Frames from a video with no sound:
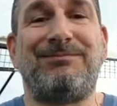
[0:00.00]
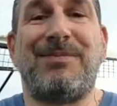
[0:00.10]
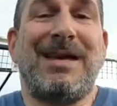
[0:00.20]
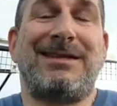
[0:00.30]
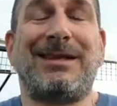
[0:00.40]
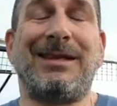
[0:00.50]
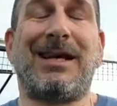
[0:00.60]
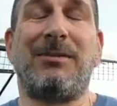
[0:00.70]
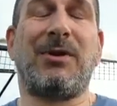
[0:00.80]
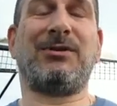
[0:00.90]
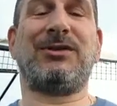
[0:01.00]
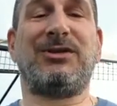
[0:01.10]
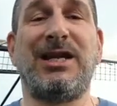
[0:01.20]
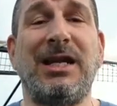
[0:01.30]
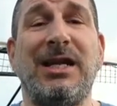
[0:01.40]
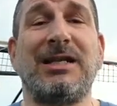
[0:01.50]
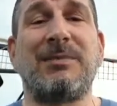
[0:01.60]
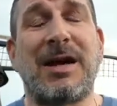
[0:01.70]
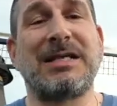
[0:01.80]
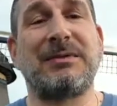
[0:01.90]
basically come close to stealing as
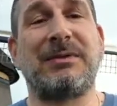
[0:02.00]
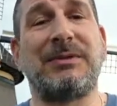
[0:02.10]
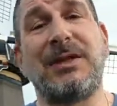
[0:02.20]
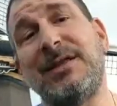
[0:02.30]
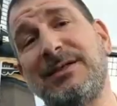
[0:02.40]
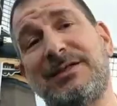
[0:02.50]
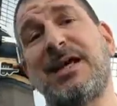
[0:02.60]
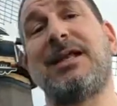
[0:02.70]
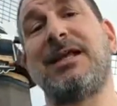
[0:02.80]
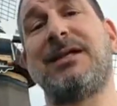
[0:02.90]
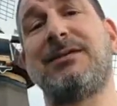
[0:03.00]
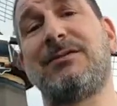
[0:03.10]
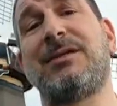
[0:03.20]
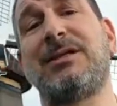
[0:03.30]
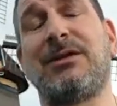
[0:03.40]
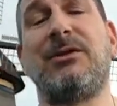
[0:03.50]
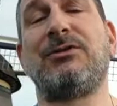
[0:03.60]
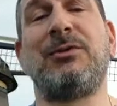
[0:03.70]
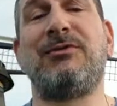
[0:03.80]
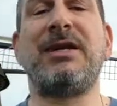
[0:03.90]
possible and then selling it as close
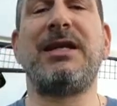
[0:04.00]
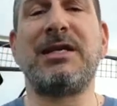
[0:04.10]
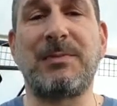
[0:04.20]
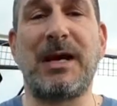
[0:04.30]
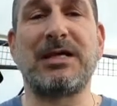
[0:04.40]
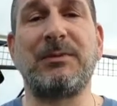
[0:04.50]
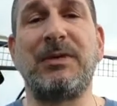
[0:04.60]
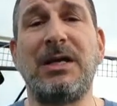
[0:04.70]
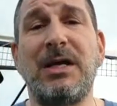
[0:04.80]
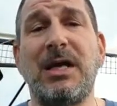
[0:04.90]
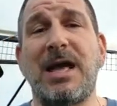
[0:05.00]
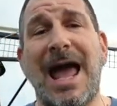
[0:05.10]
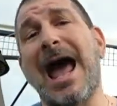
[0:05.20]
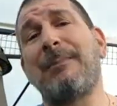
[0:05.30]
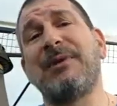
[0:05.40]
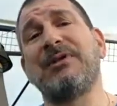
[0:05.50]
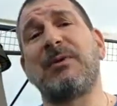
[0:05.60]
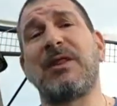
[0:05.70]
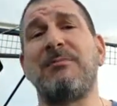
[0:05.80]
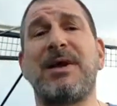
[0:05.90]
to infinity as possible. Apple is
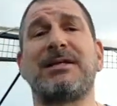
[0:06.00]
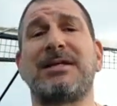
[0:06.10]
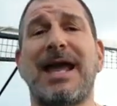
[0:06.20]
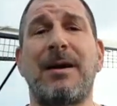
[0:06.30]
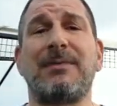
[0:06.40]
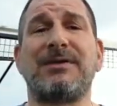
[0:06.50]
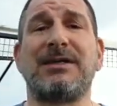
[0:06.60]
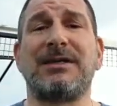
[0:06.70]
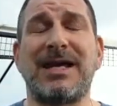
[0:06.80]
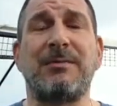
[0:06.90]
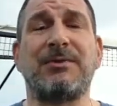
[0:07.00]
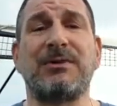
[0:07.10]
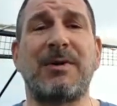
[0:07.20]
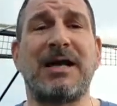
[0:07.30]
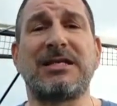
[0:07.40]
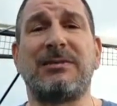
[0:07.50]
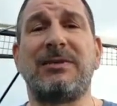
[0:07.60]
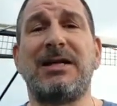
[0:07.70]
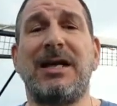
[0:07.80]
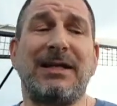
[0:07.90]
one of the best capitalist examples as possible.
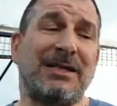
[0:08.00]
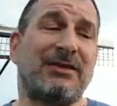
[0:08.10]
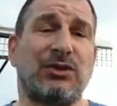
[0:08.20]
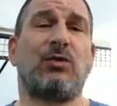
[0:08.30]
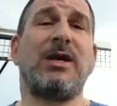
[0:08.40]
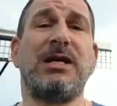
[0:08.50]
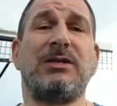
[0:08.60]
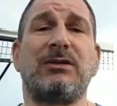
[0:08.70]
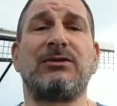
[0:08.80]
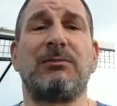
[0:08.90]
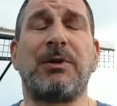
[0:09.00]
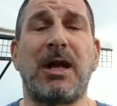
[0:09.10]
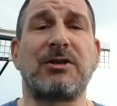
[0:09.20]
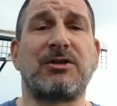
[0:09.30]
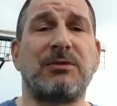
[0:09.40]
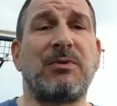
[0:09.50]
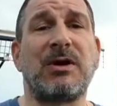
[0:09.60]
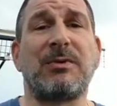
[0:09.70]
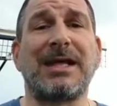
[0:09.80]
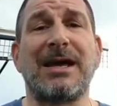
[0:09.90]
They squeeze their suppliers to the
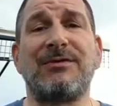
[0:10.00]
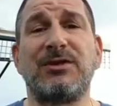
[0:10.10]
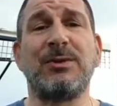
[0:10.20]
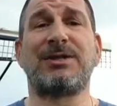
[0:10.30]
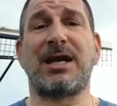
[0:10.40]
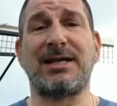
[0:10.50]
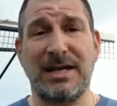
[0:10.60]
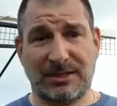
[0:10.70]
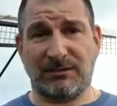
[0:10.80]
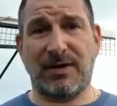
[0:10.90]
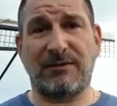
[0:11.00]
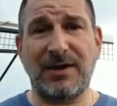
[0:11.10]
point where they have suicide nets around the